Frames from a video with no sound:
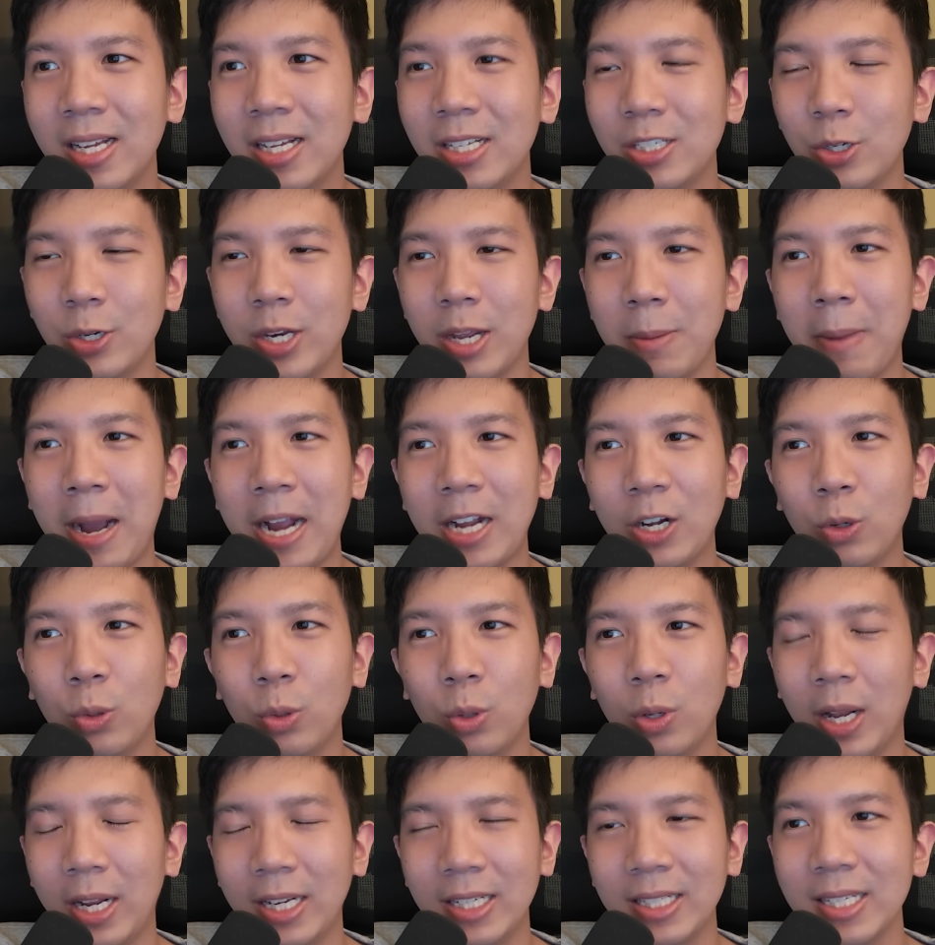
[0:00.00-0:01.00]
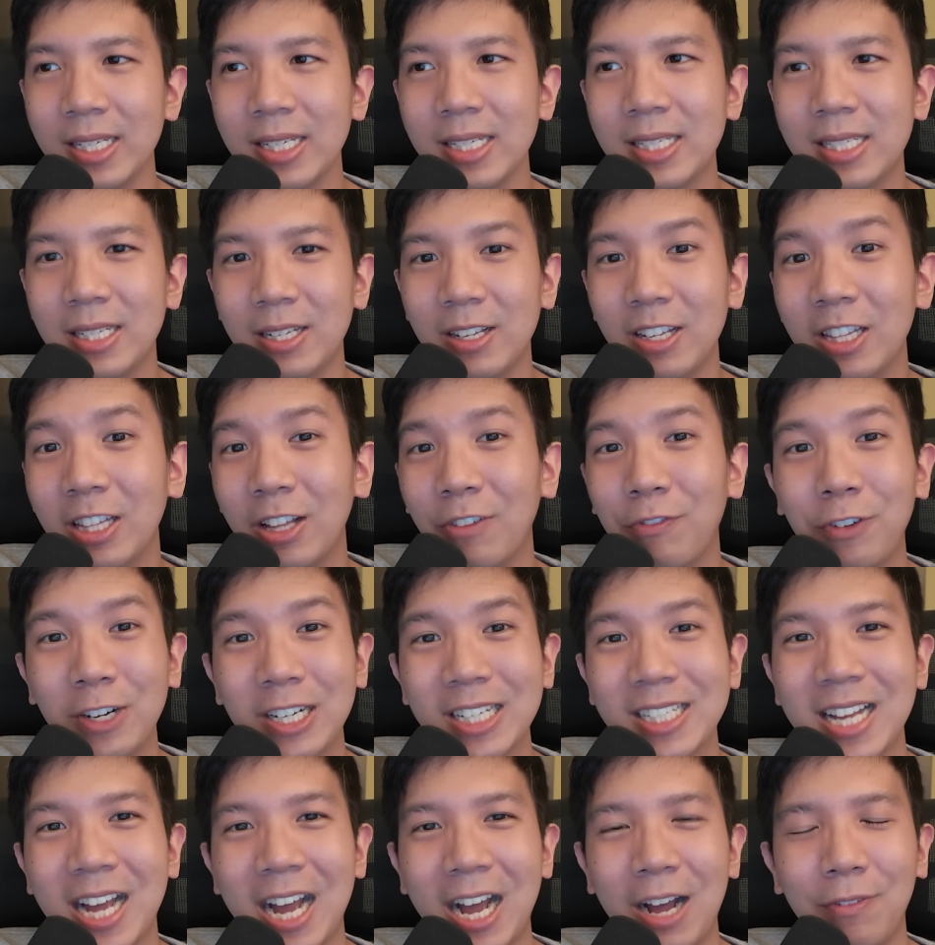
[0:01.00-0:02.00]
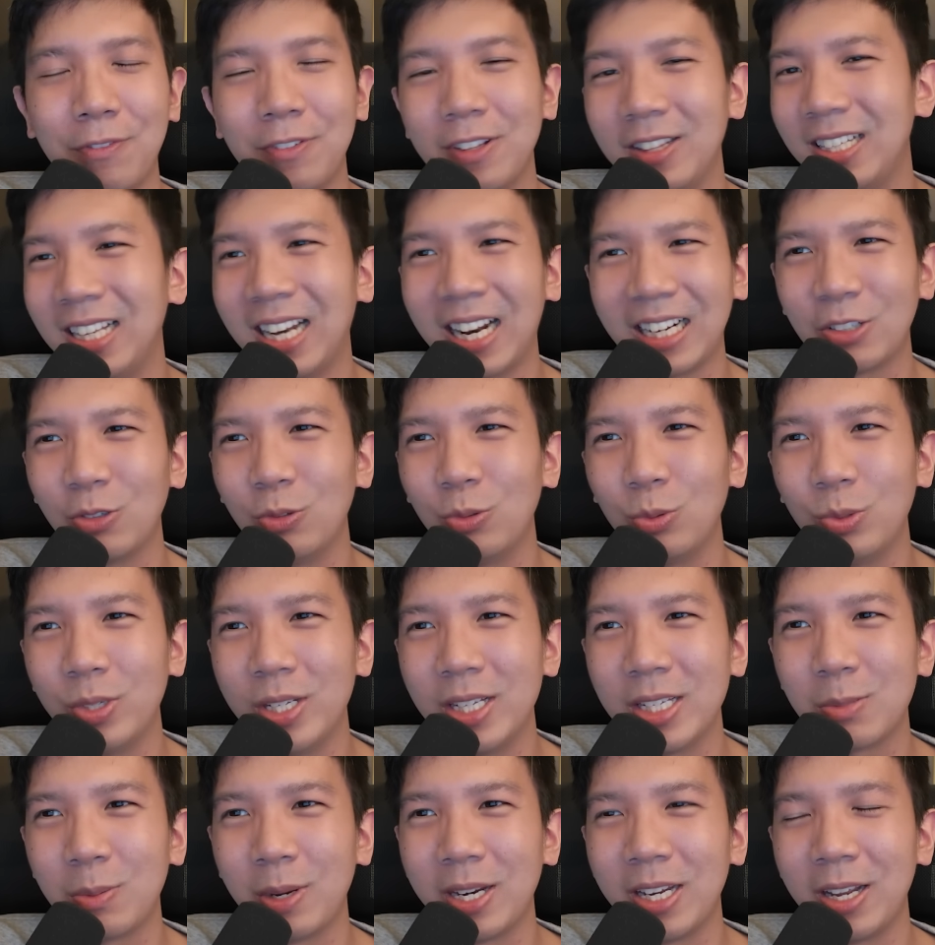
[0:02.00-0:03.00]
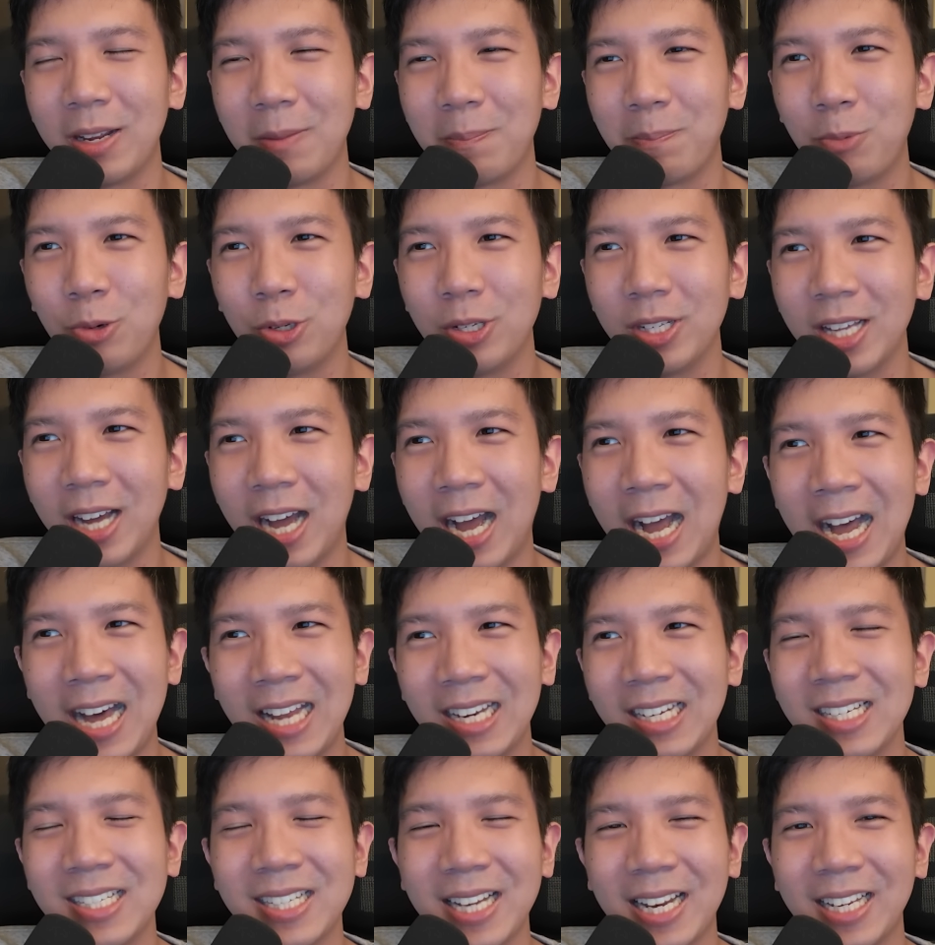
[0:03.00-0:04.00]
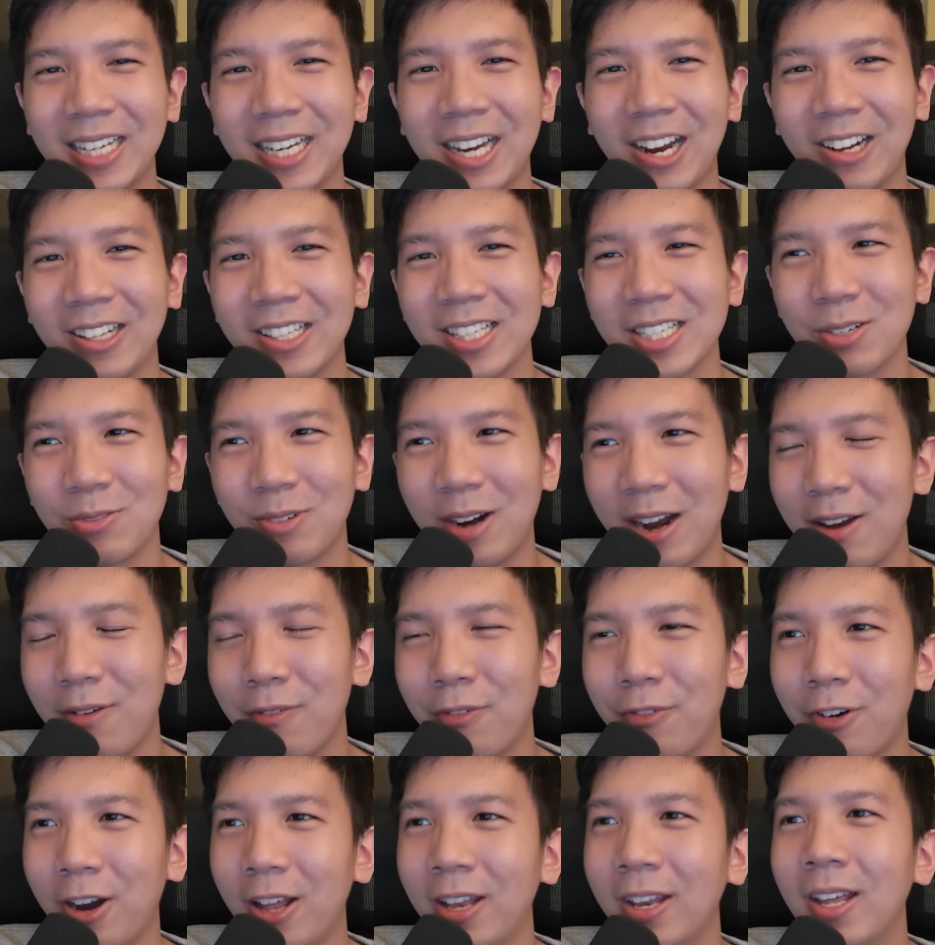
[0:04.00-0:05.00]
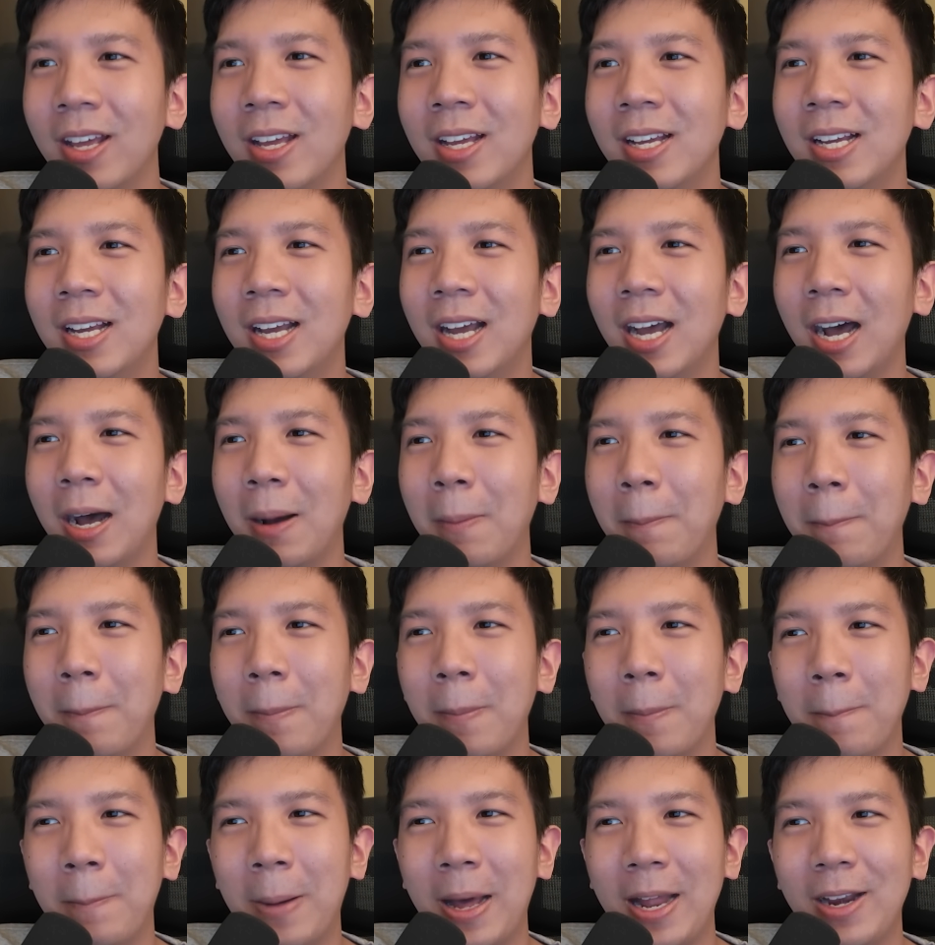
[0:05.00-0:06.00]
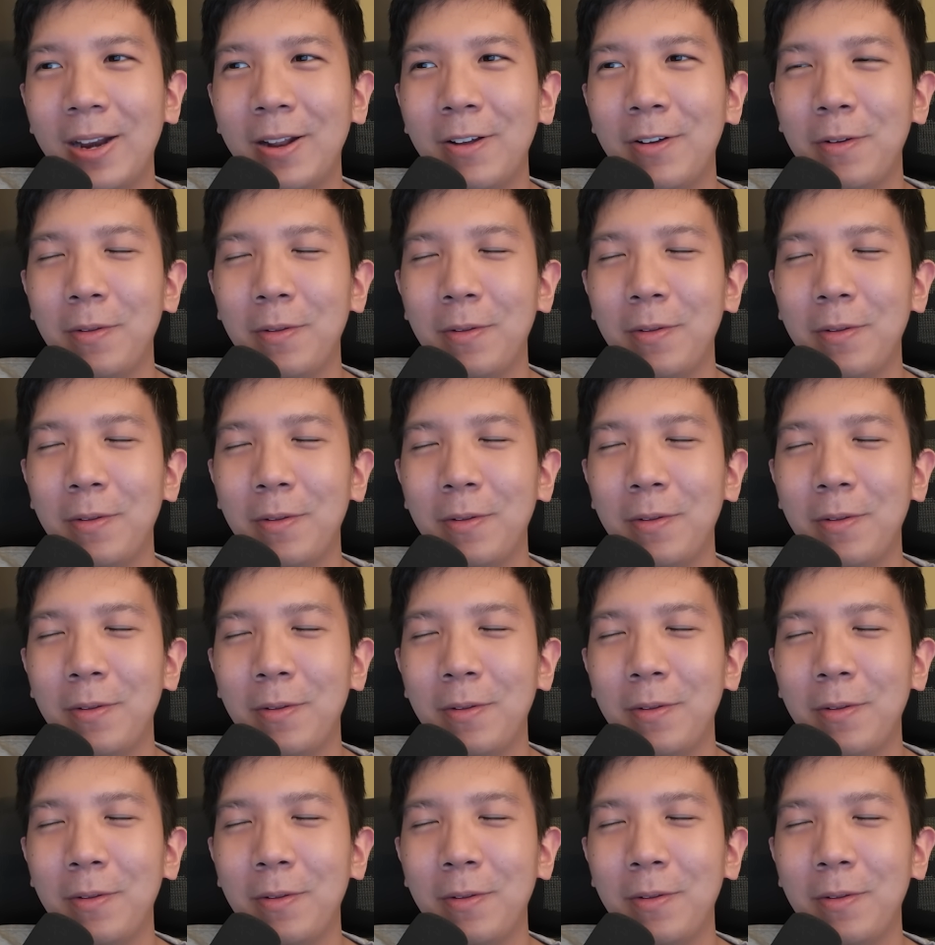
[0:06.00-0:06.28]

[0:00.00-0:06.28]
So they might go like this in the first half. They like to do this where they put the harder selling characters right up front. But